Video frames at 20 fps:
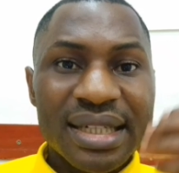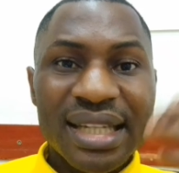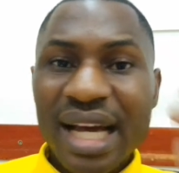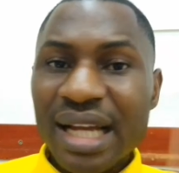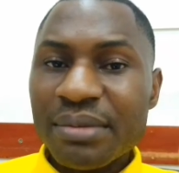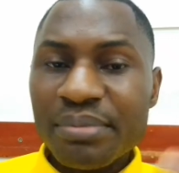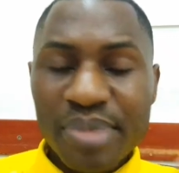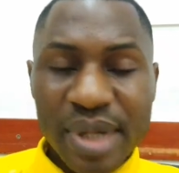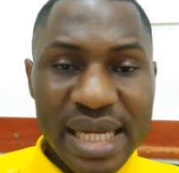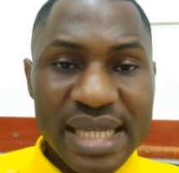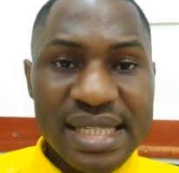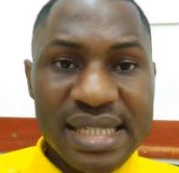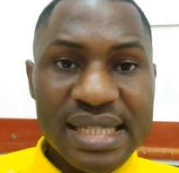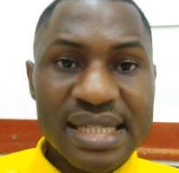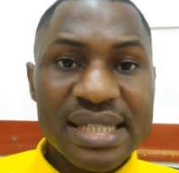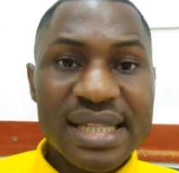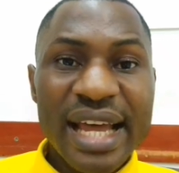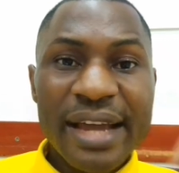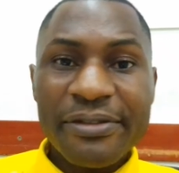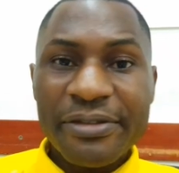than
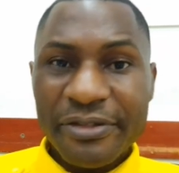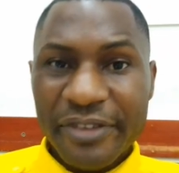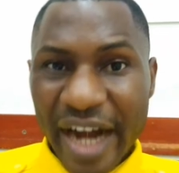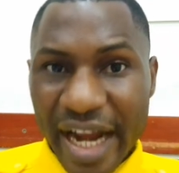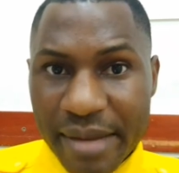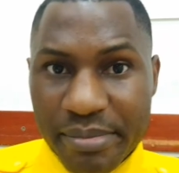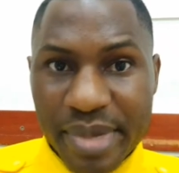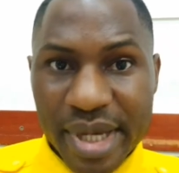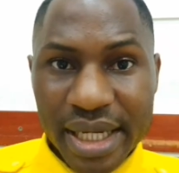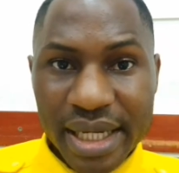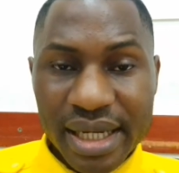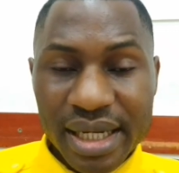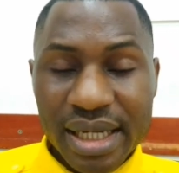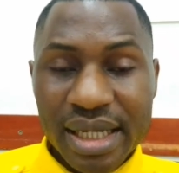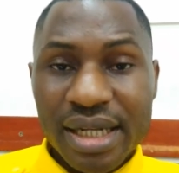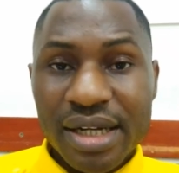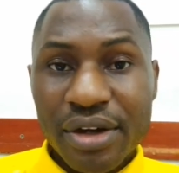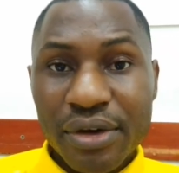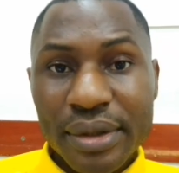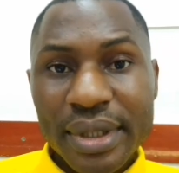places like Freiburg,
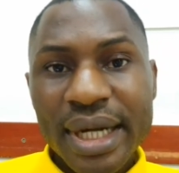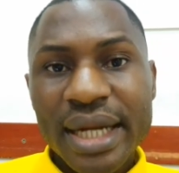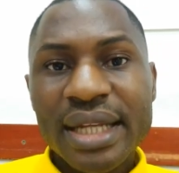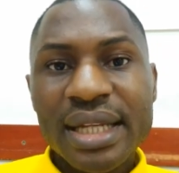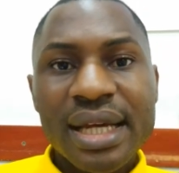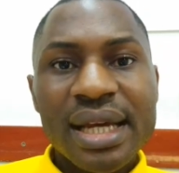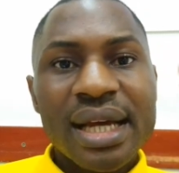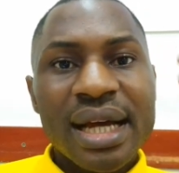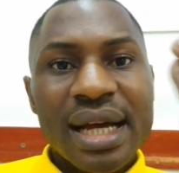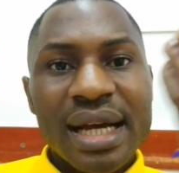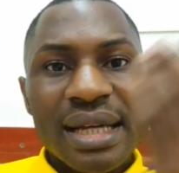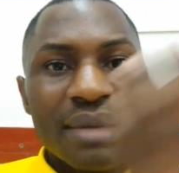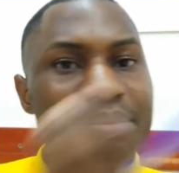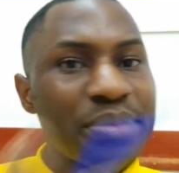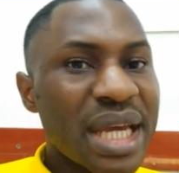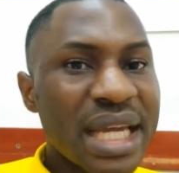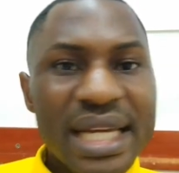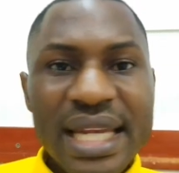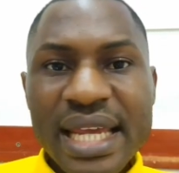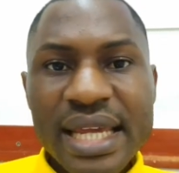alright,
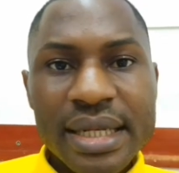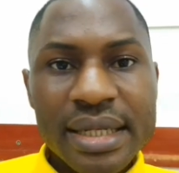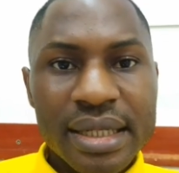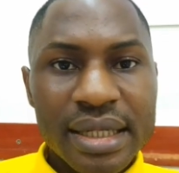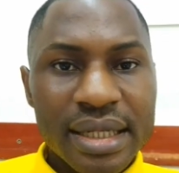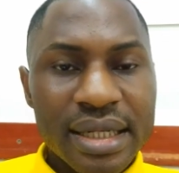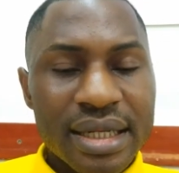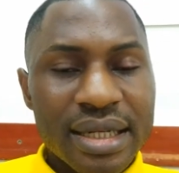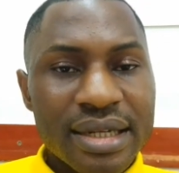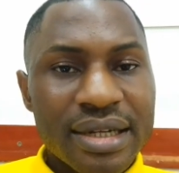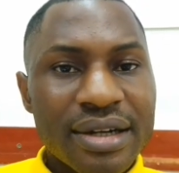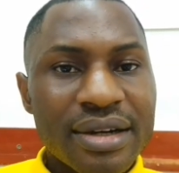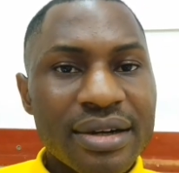Berlin.